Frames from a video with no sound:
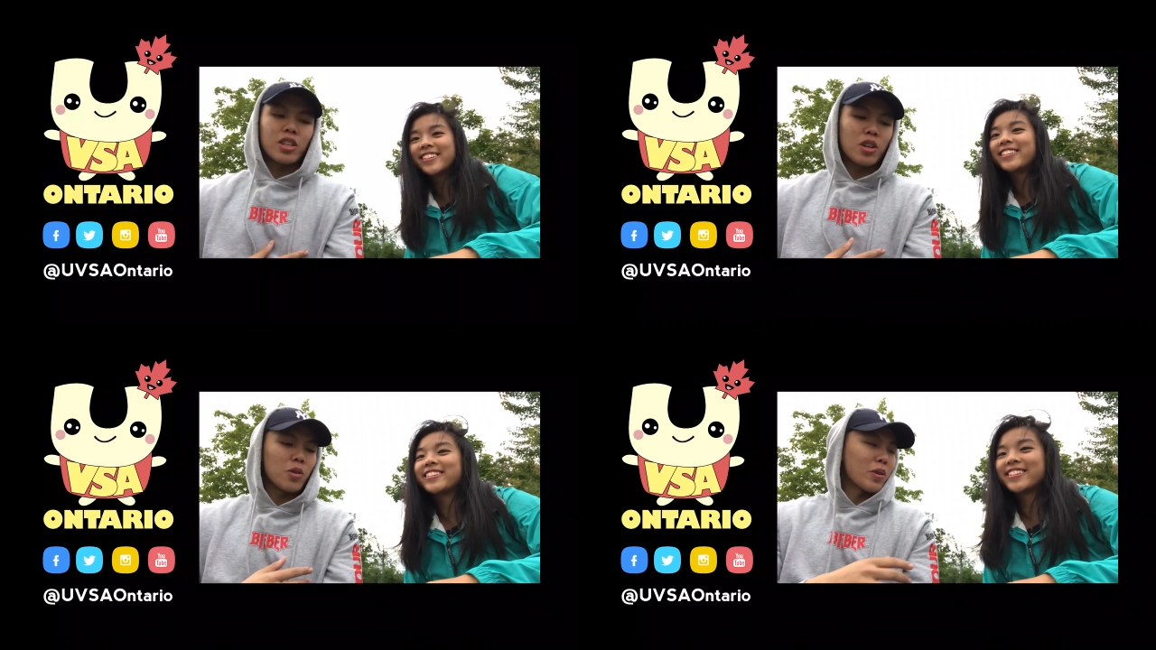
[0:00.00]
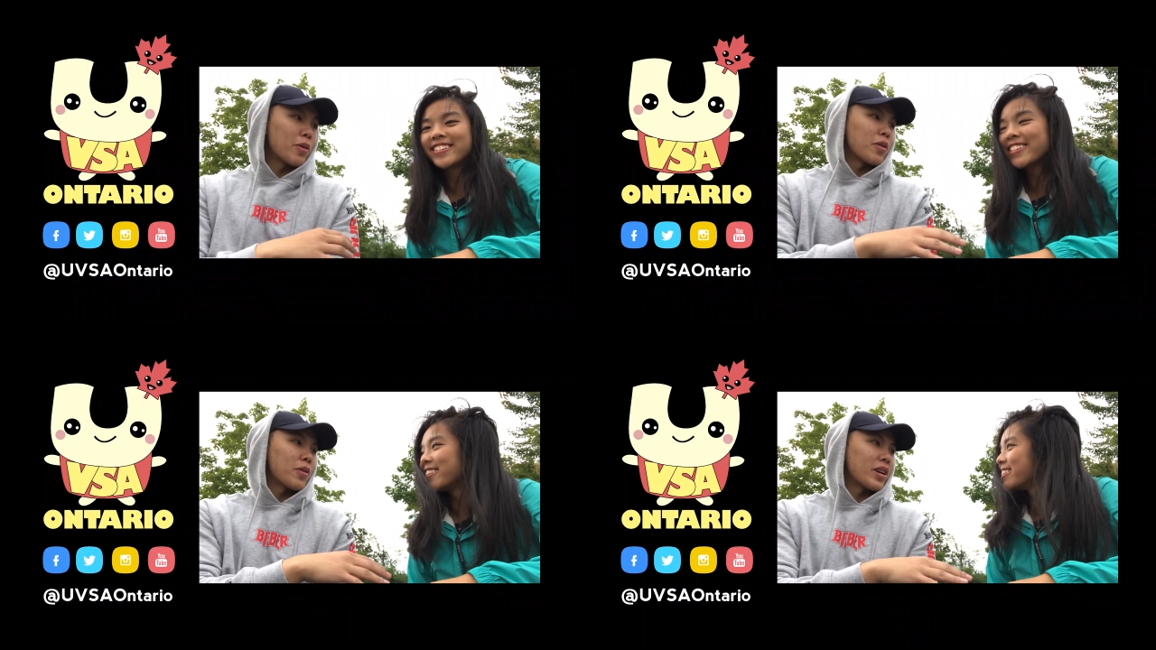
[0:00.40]
Speaker 1: Yo,
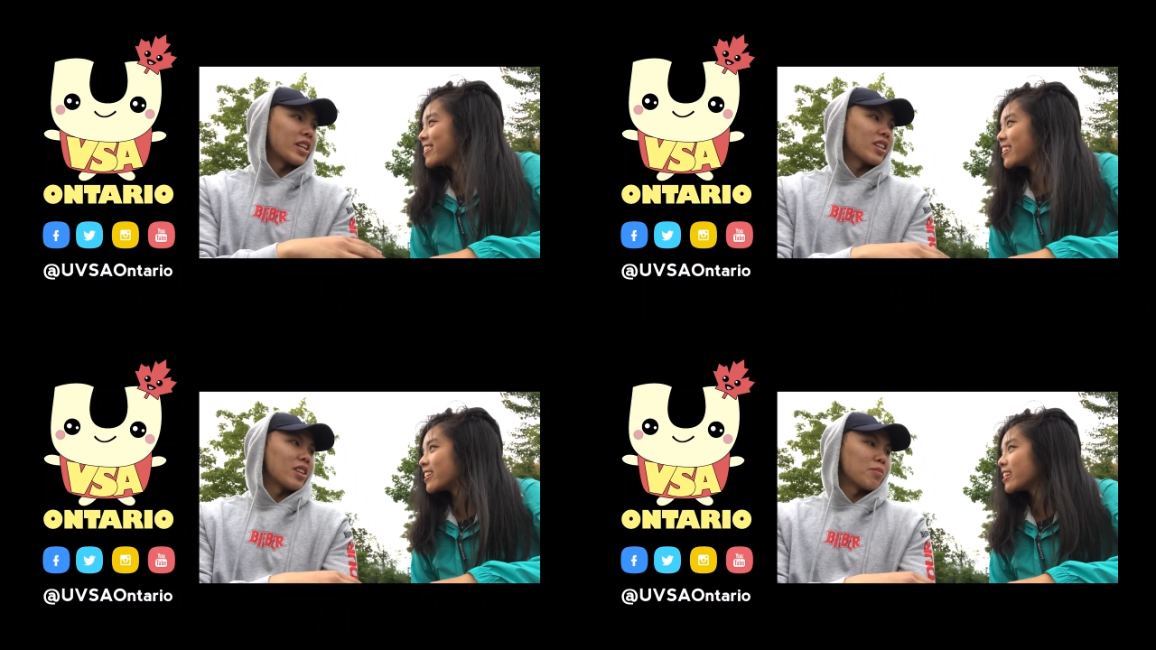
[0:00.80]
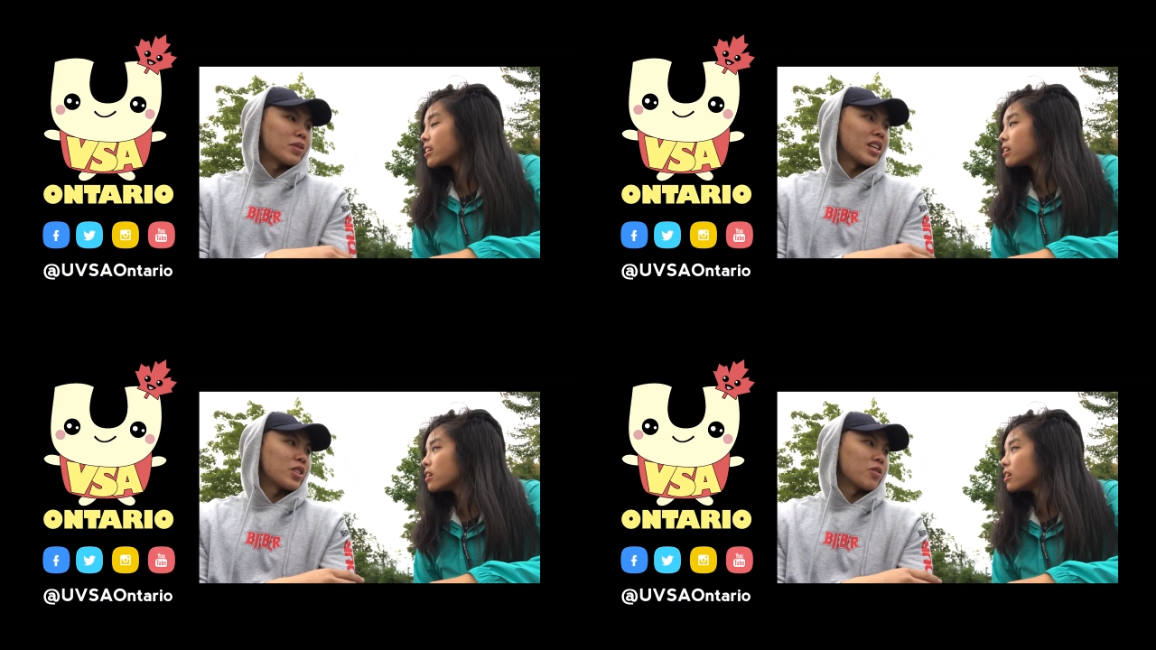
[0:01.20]
wait, wait, wait.
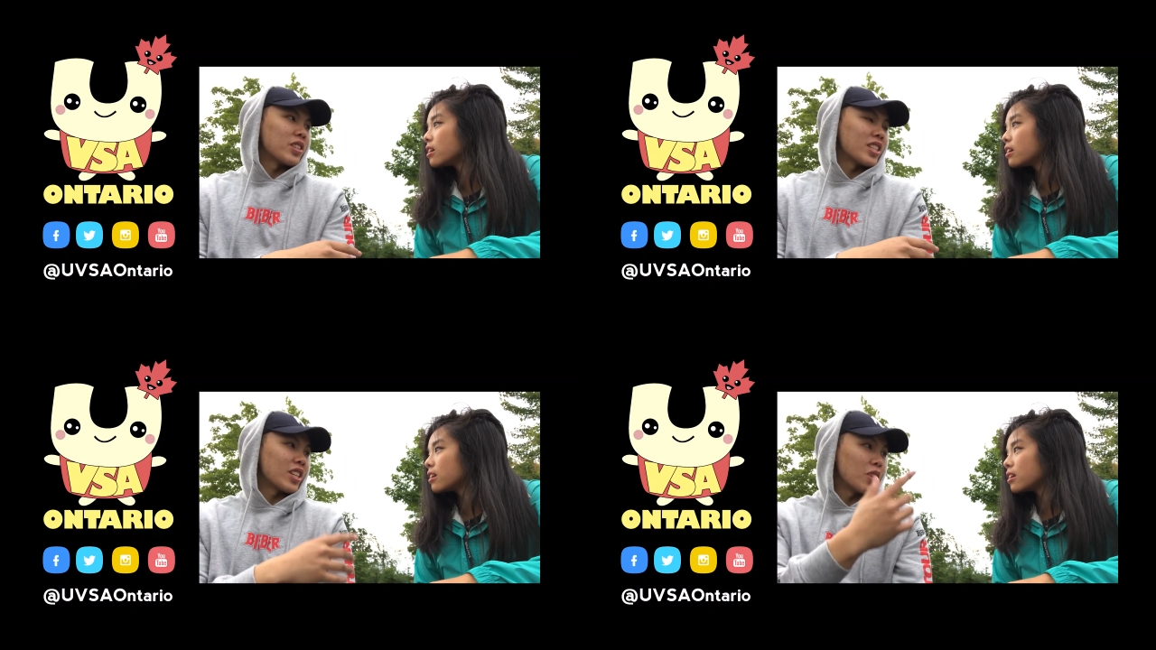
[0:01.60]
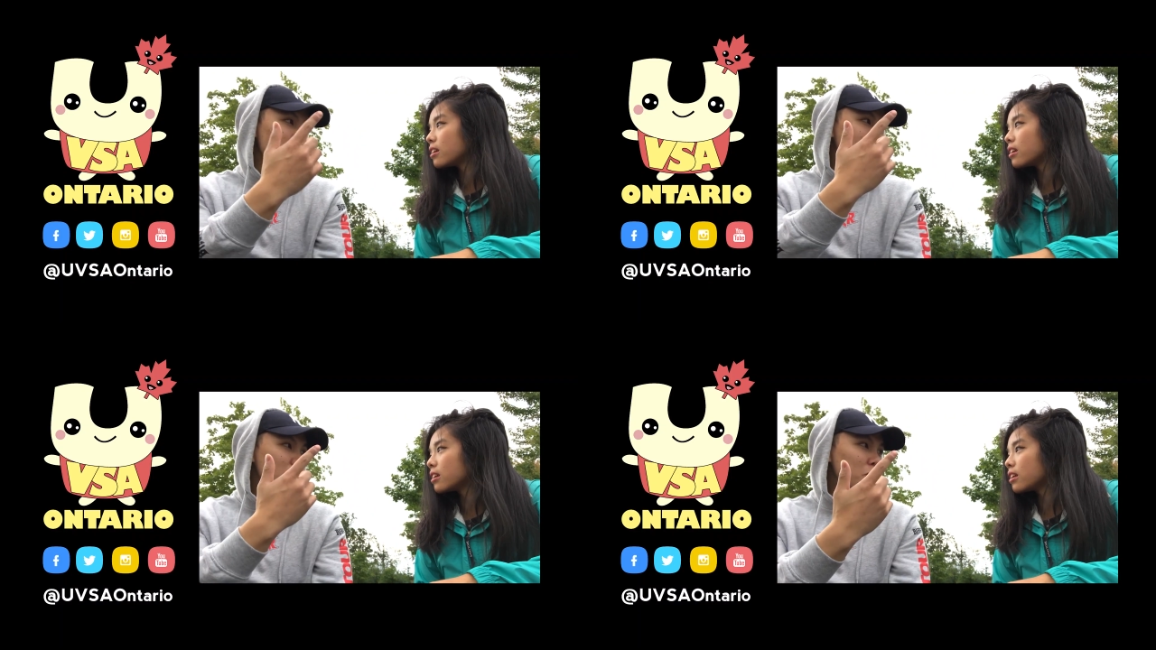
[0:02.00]
Besides UVSA, you
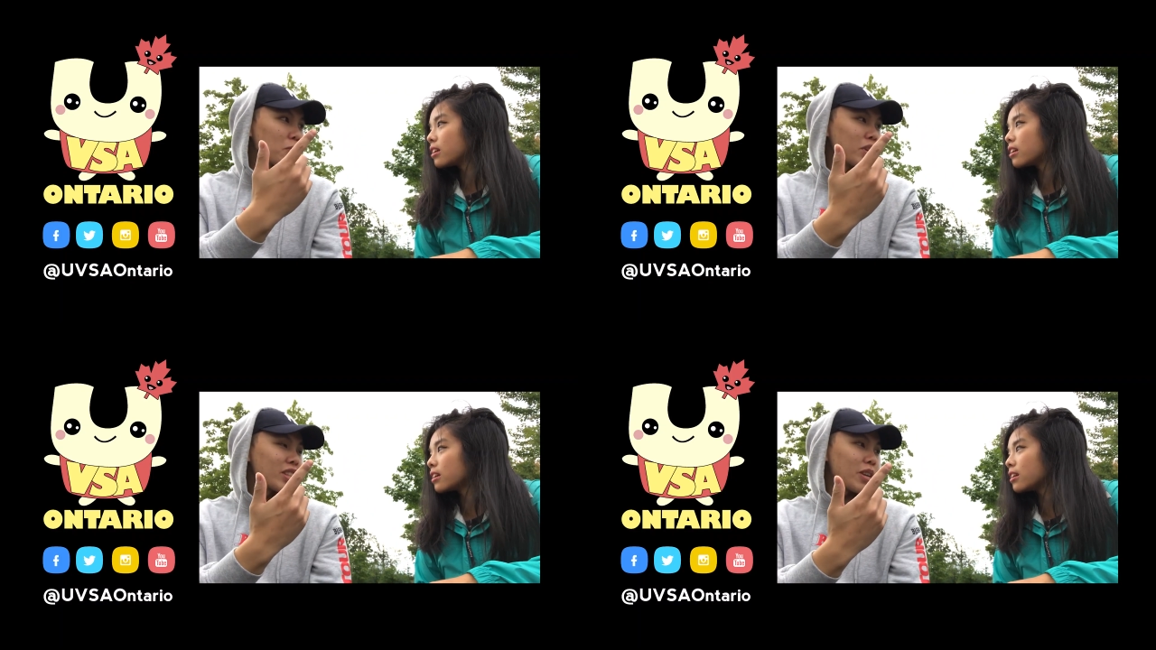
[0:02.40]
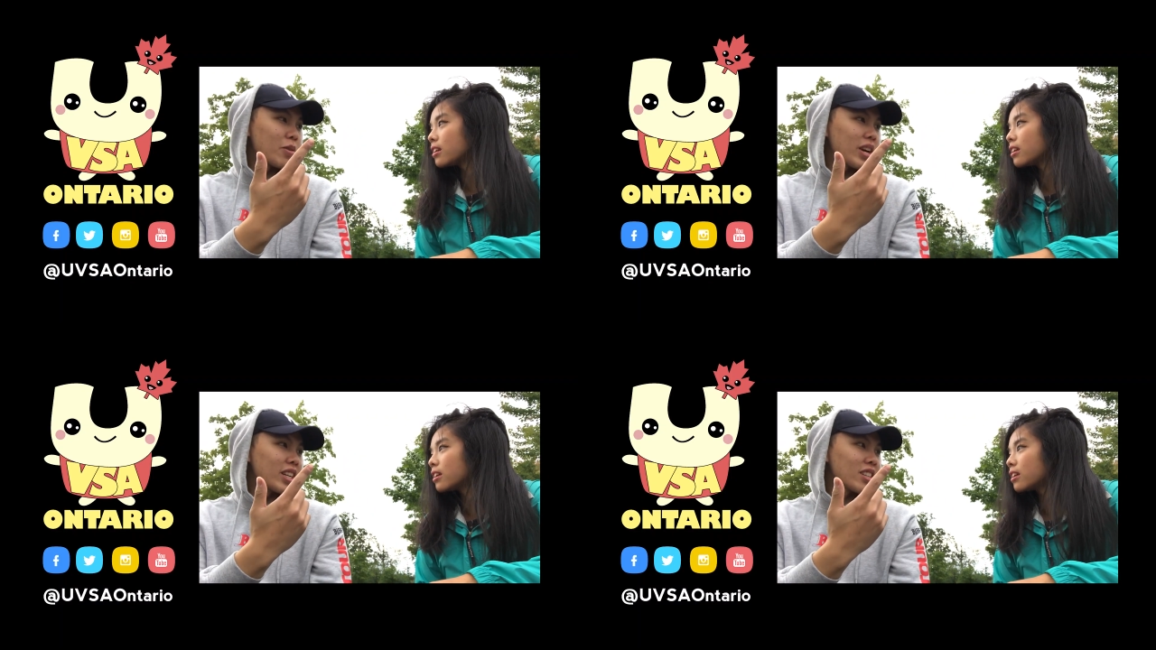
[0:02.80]
know it's Hugh's birthday,
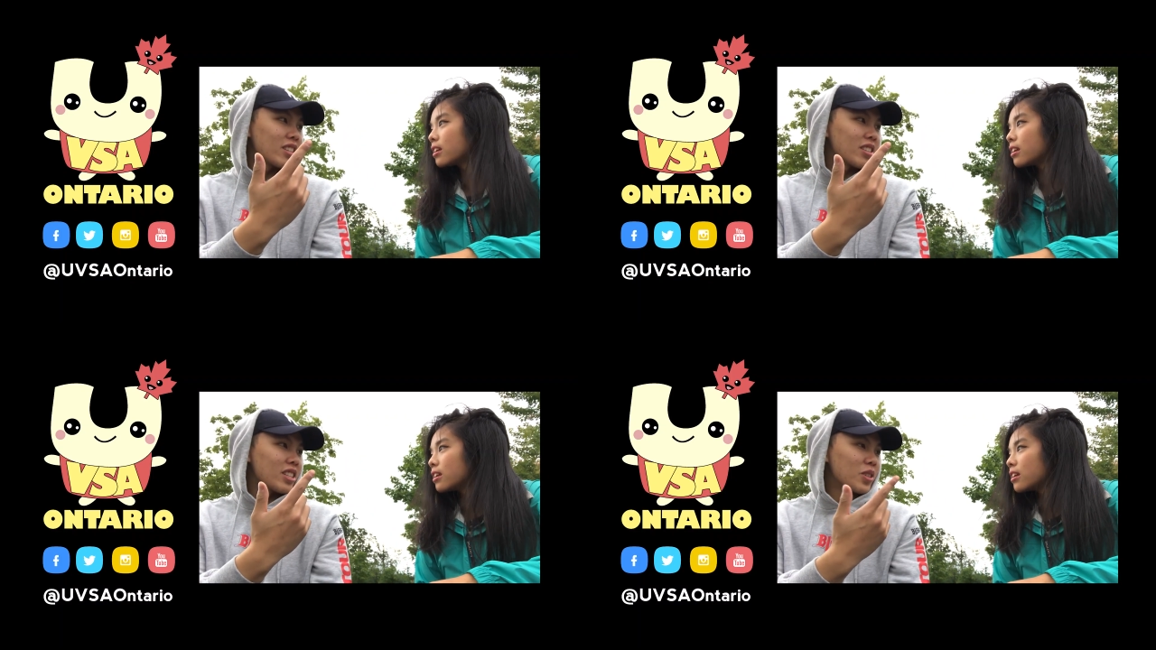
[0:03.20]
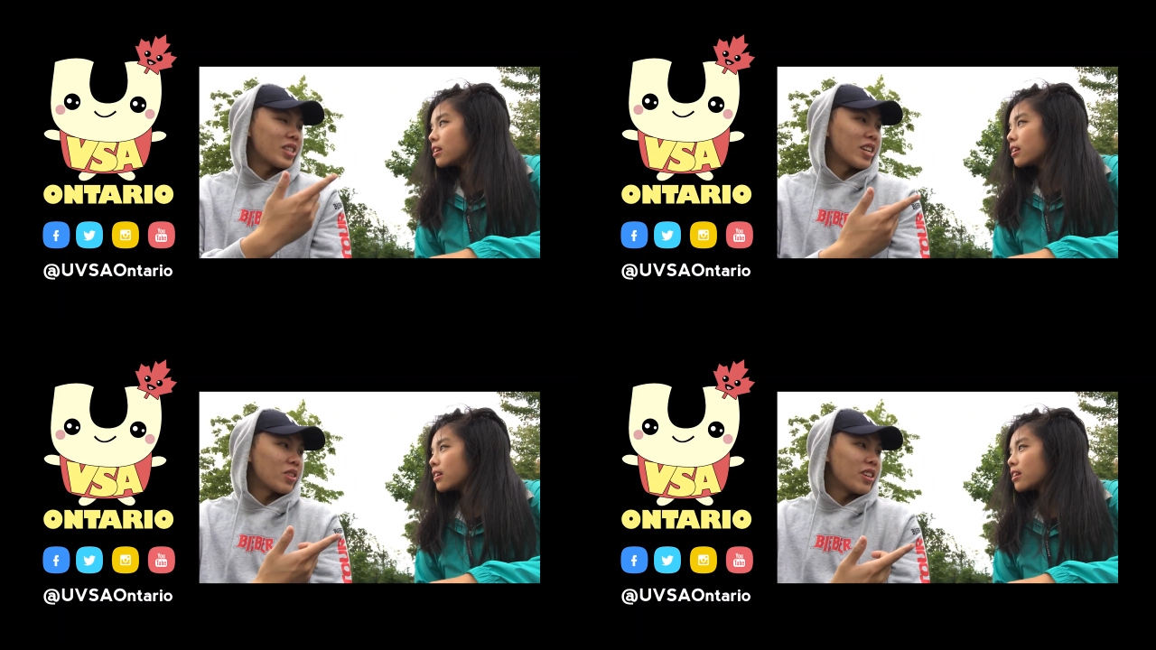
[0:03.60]
right? Did you
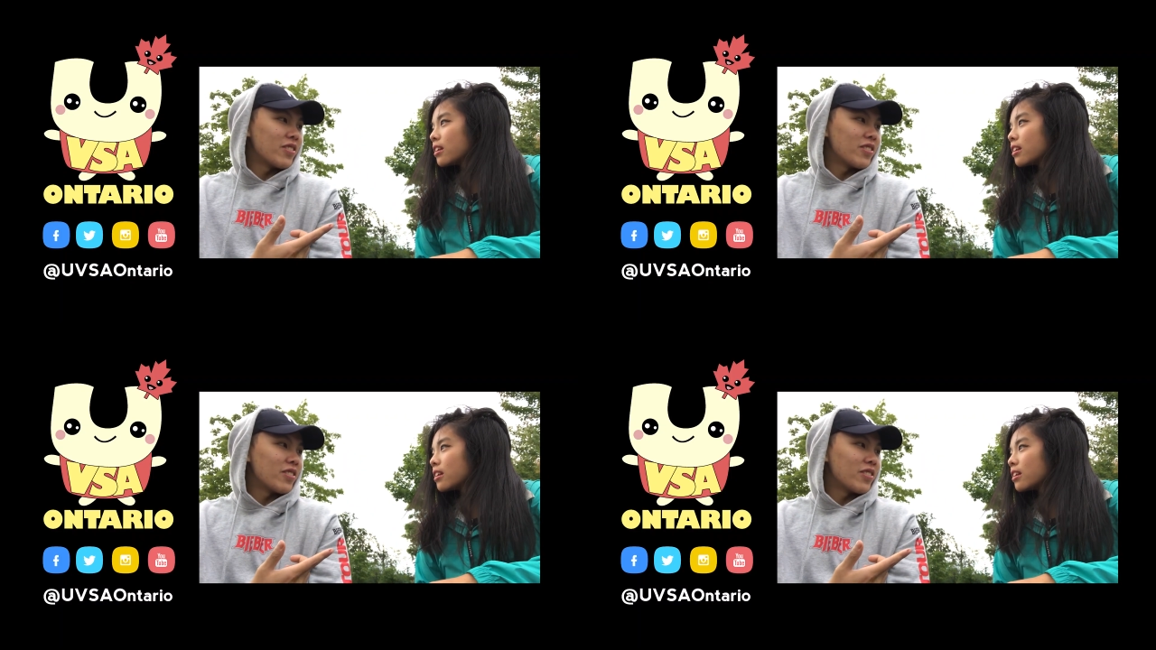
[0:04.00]
send out the